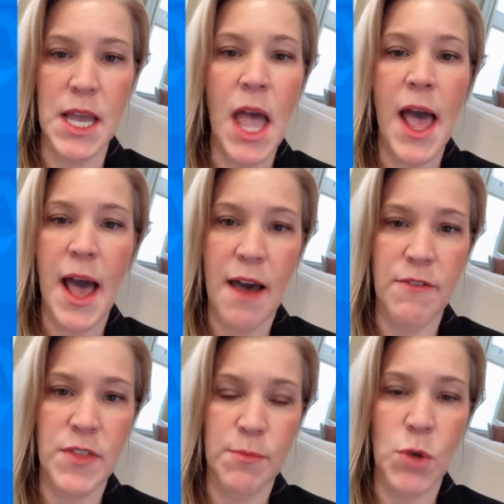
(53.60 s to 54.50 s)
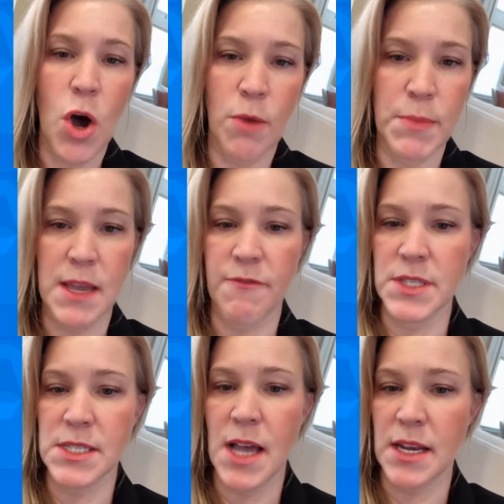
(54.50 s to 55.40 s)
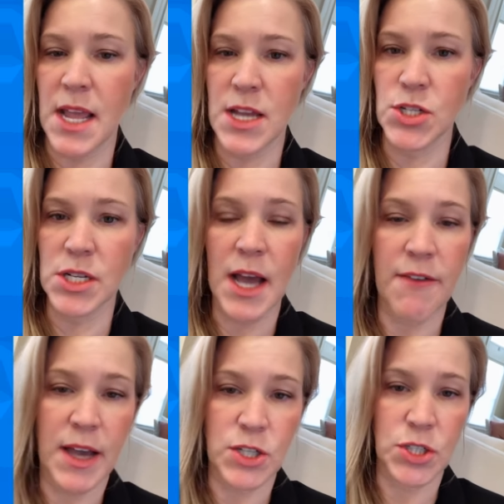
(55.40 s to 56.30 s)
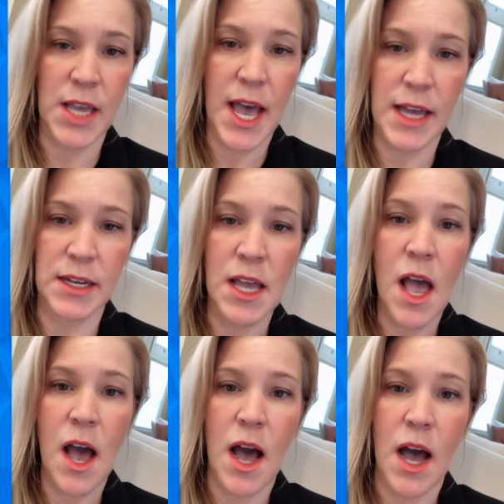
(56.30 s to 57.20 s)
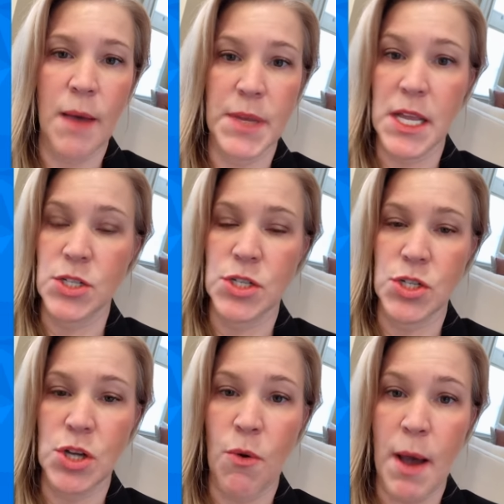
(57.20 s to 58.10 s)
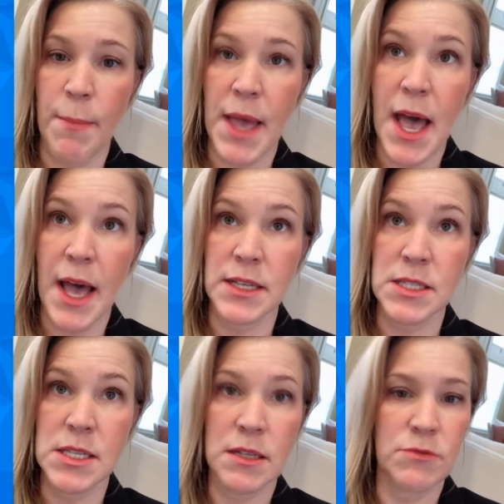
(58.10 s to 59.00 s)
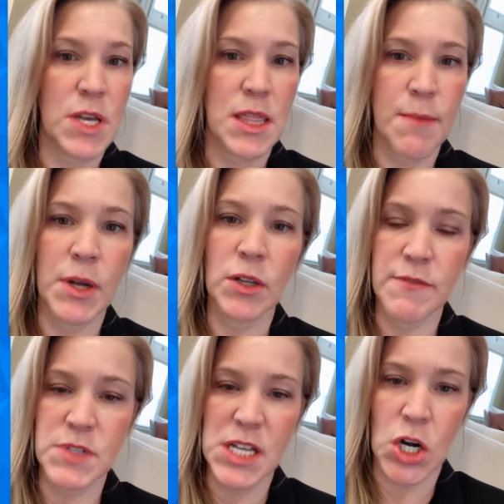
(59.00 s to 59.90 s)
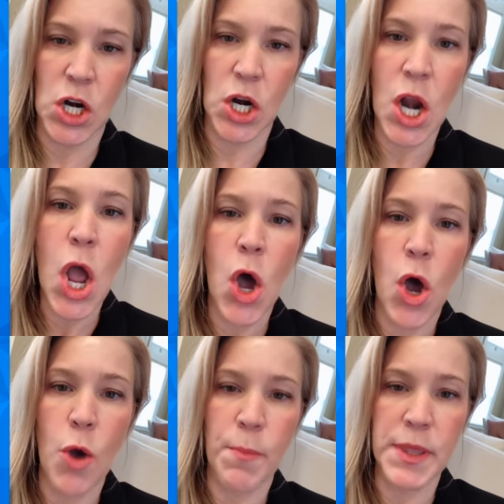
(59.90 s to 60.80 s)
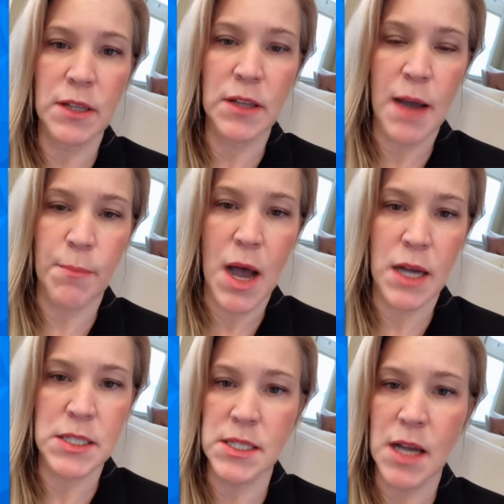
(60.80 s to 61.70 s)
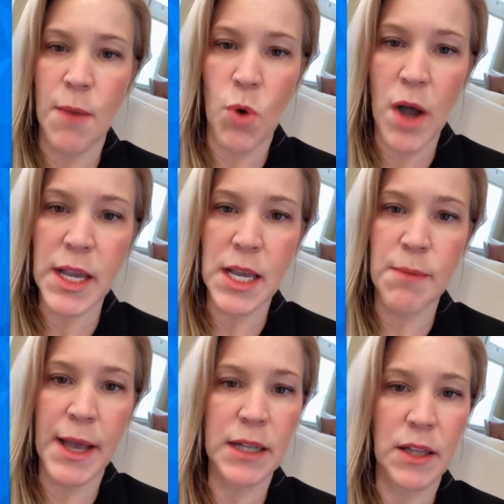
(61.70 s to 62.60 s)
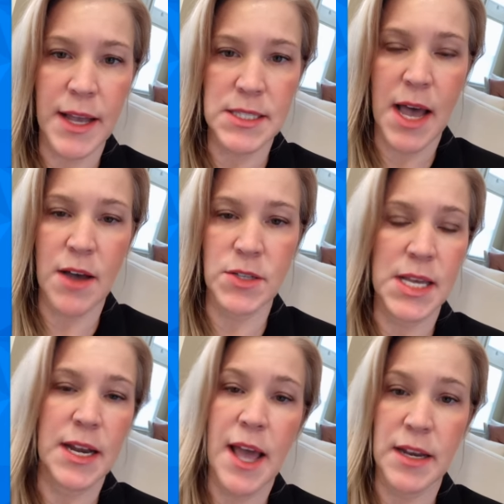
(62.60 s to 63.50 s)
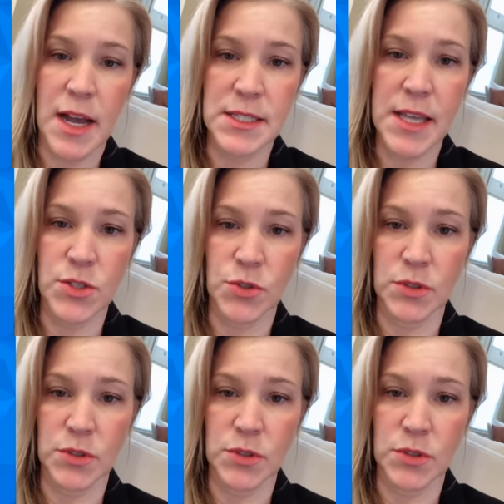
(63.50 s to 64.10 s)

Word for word: have them call me if it's not an agent. I've actually had um, an agent show up at in the middle of dinner open the lockbox come walking in my client's house and had not scheduled